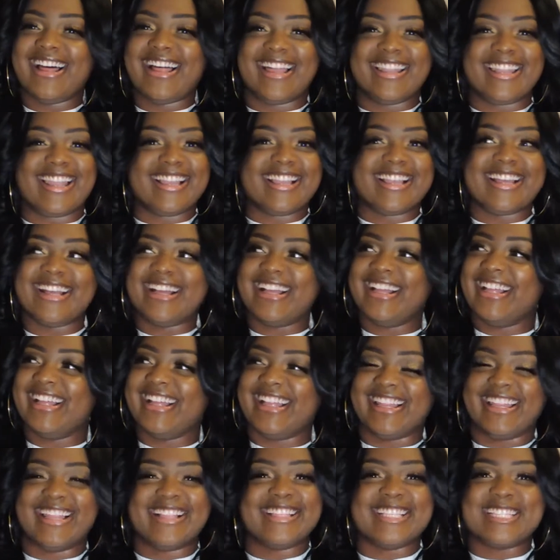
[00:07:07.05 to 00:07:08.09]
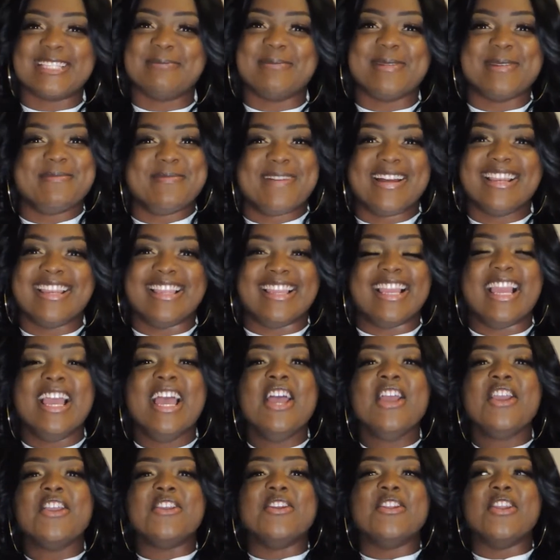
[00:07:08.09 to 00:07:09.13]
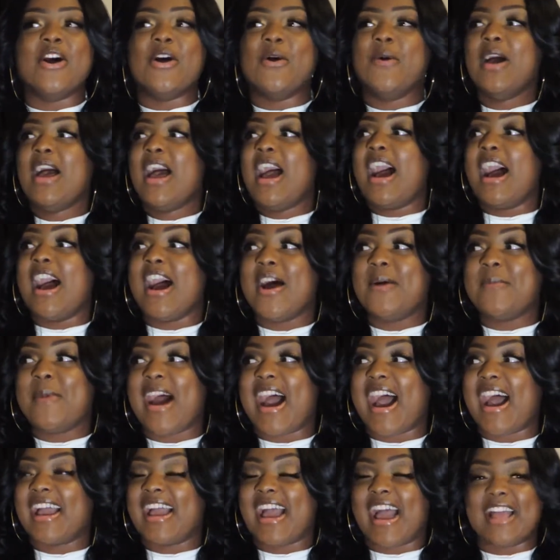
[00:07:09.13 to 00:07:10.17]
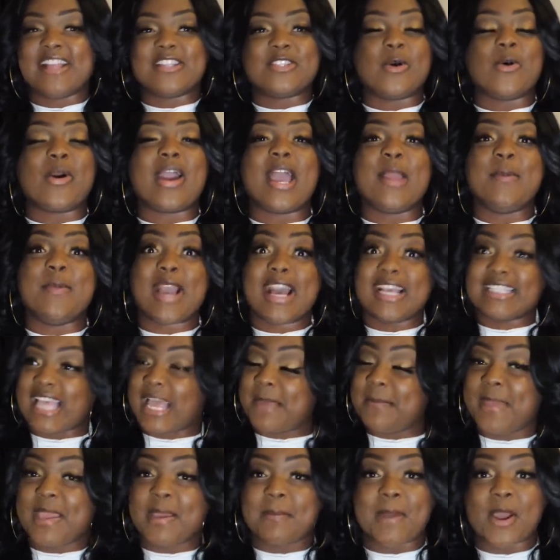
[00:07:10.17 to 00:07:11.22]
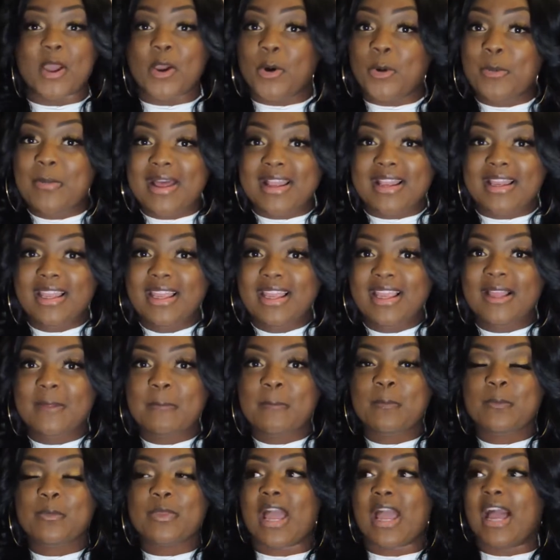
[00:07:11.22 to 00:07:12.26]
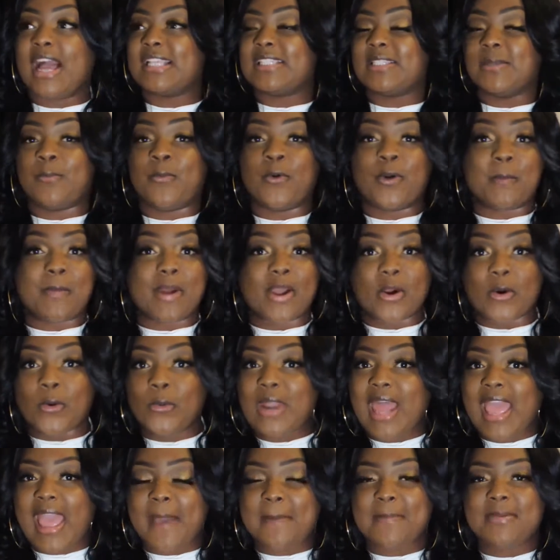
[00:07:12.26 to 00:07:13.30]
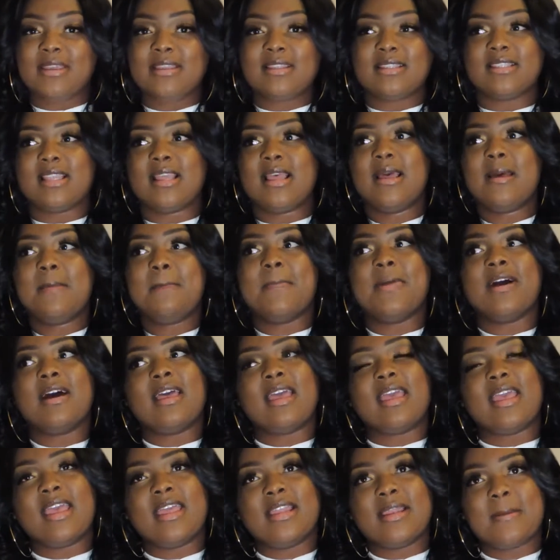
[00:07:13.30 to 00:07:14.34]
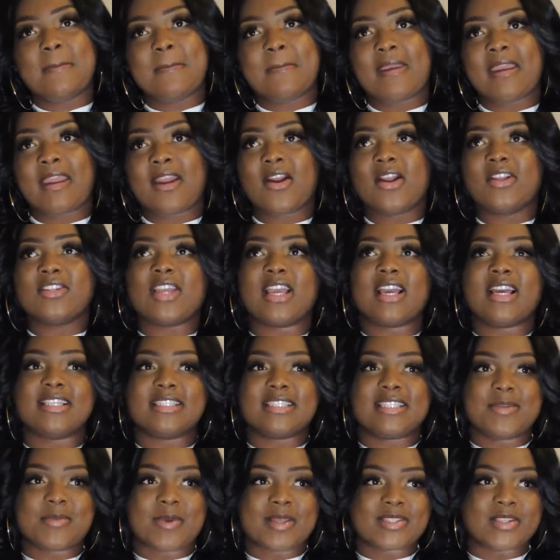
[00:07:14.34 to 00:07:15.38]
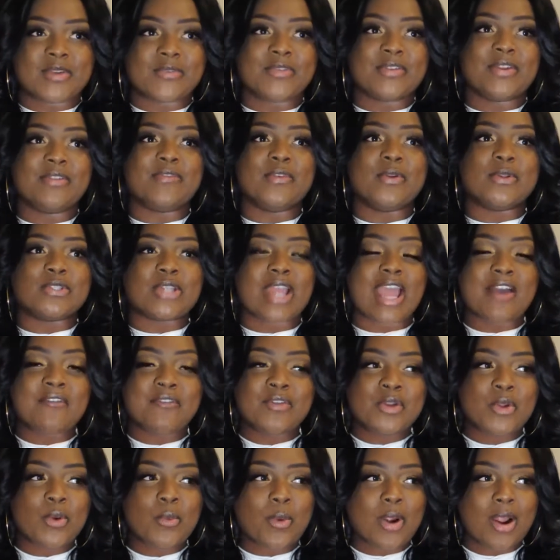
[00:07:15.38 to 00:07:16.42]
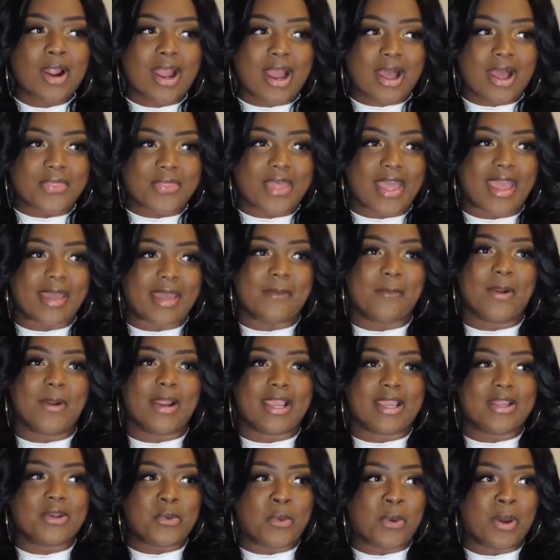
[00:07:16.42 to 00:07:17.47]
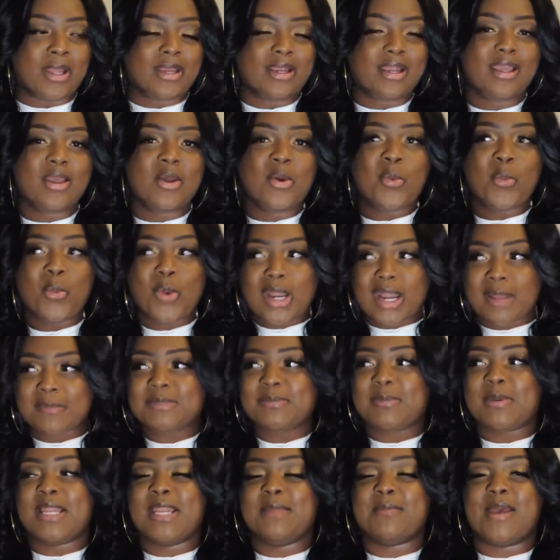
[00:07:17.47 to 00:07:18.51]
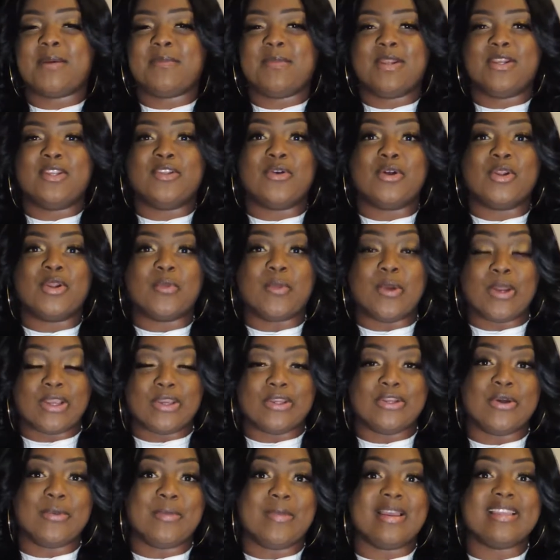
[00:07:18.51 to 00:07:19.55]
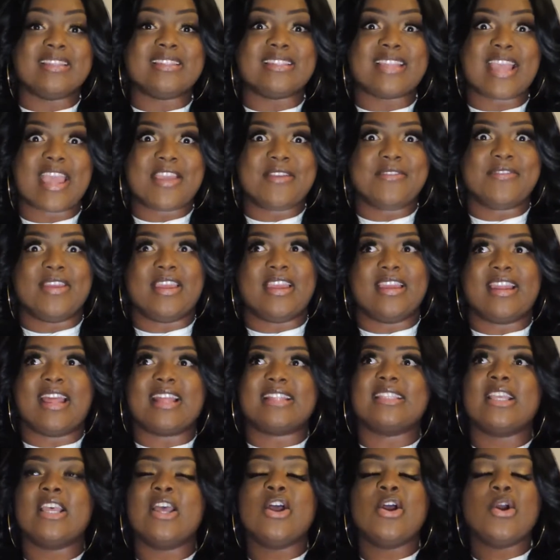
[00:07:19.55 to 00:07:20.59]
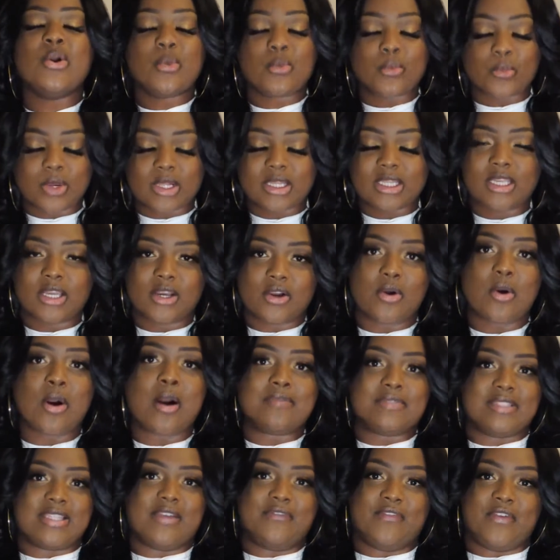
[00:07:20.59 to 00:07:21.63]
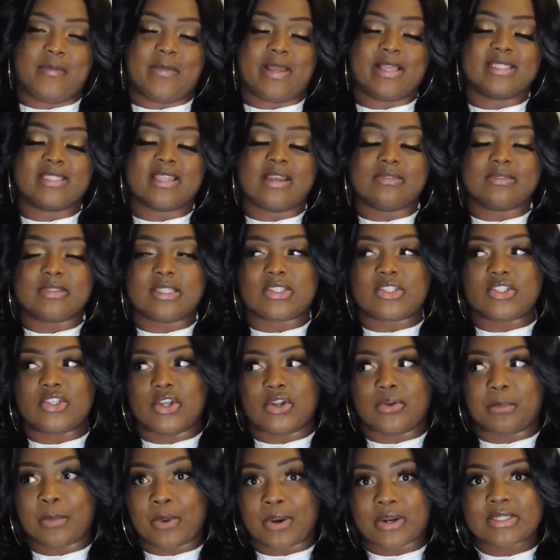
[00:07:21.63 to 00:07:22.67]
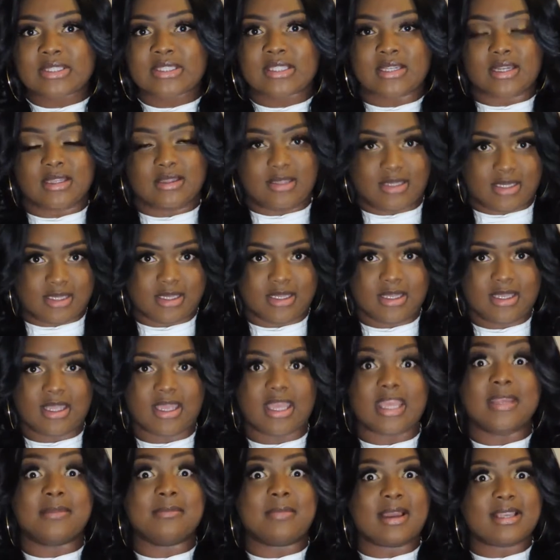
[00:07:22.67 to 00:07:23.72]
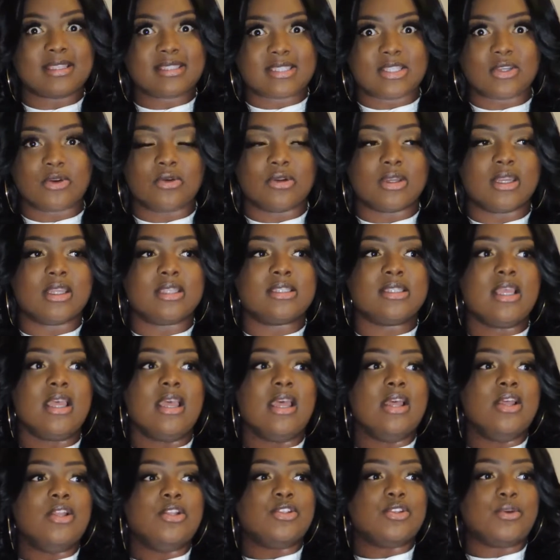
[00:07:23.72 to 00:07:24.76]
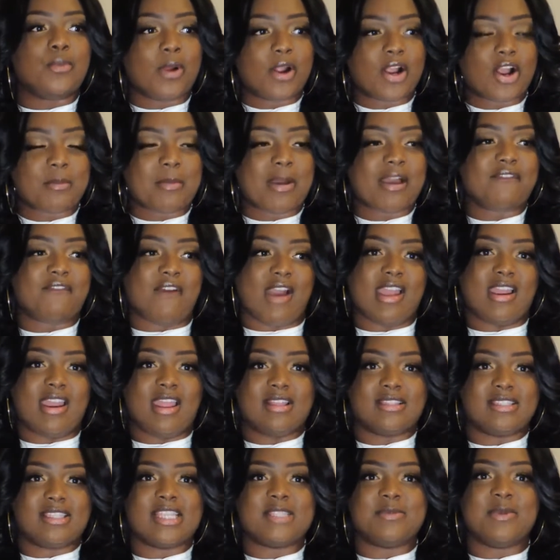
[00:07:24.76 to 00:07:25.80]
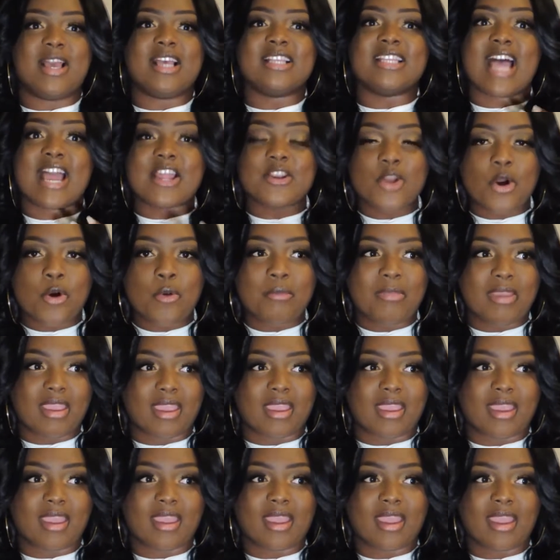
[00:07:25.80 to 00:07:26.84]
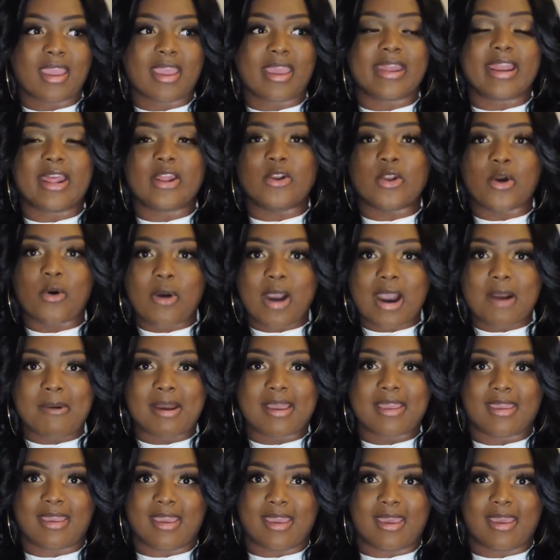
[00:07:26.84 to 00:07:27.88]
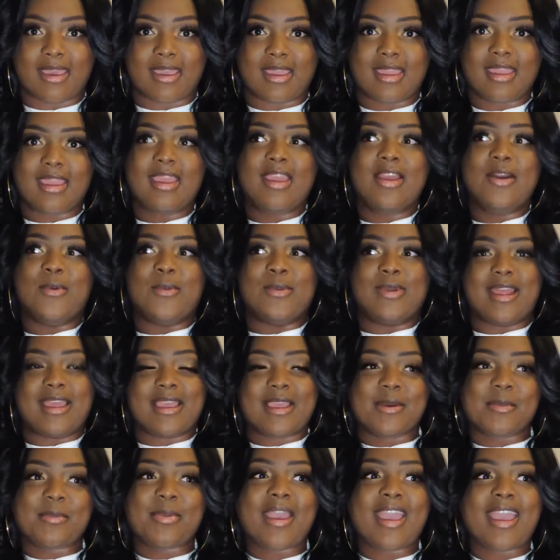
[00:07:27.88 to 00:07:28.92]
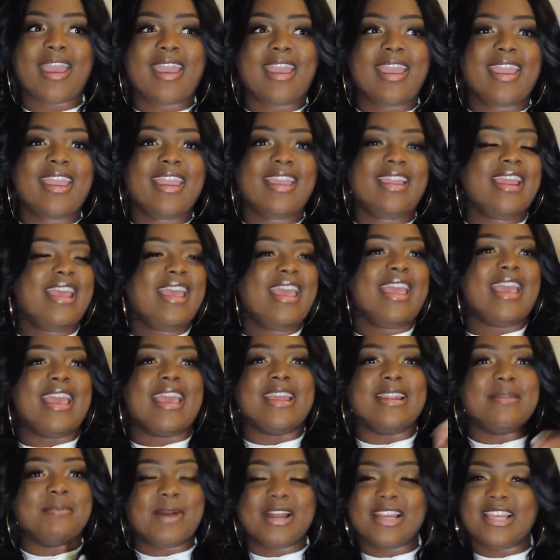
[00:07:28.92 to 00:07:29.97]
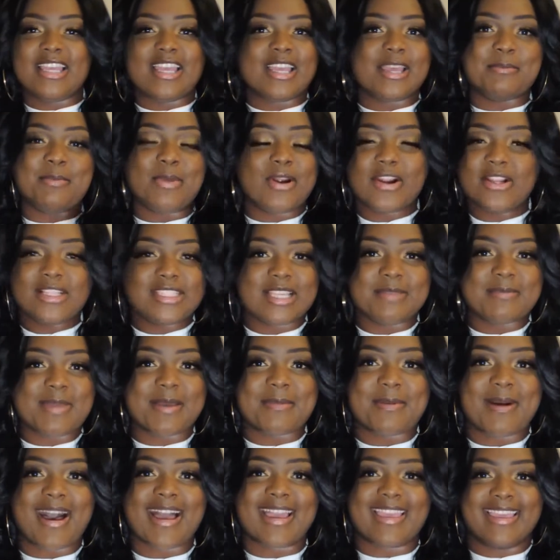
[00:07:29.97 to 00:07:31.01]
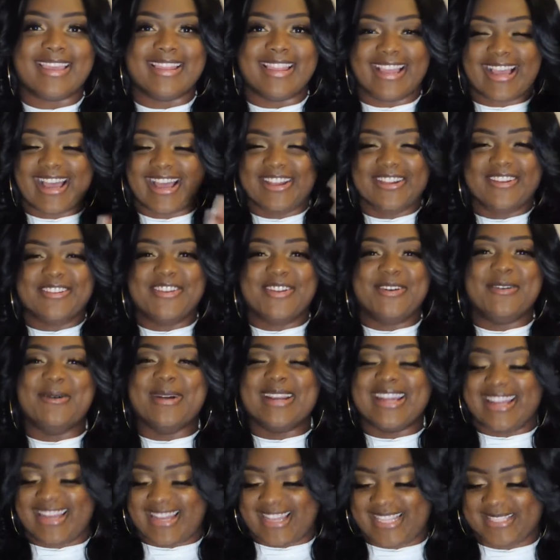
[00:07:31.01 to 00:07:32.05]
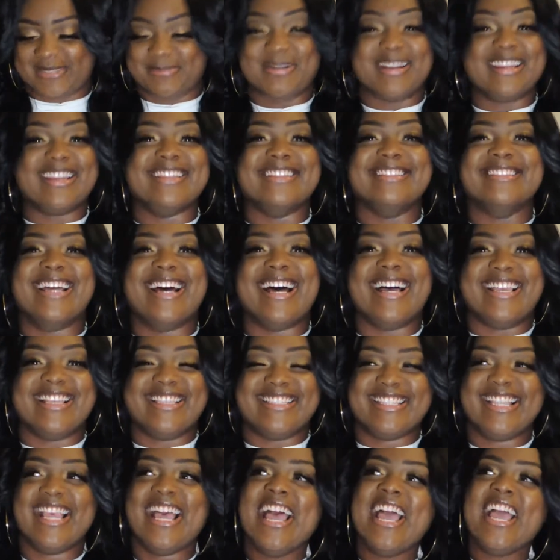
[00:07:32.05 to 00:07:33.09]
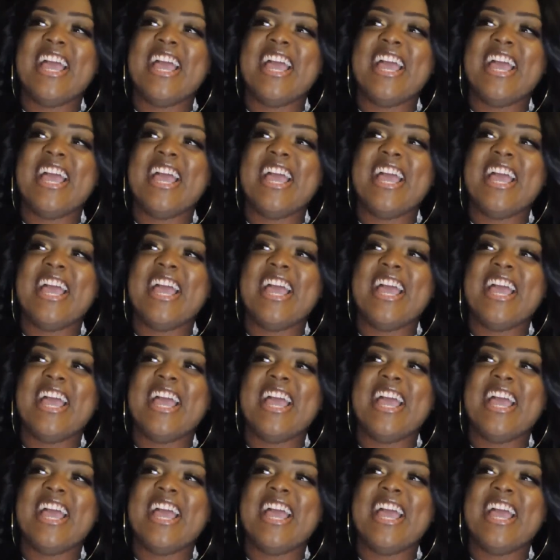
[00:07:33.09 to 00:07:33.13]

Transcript: I like to spend money, it's okay because I make my own money. I support my own habits. But in a marriage, I could see myself in the future having to work on that. Working on what I'm spending my money on and working on my saving. And that's really a goal I've set for myself this year personally in my singleness, to work on my finances, because I know me and I know how I get. When I get paid and money, it burns in my pocket. Like, I don't know what it is, but it does.